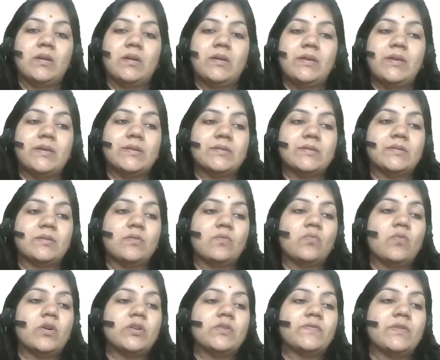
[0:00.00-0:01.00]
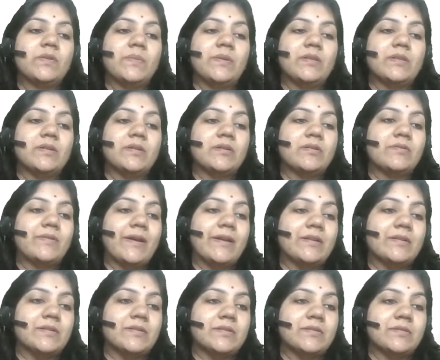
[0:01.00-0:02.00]
Yes, what will be the right
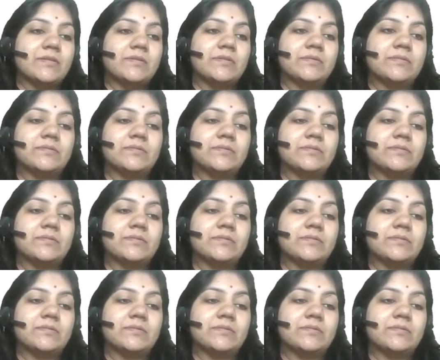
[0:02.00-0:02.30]
answer?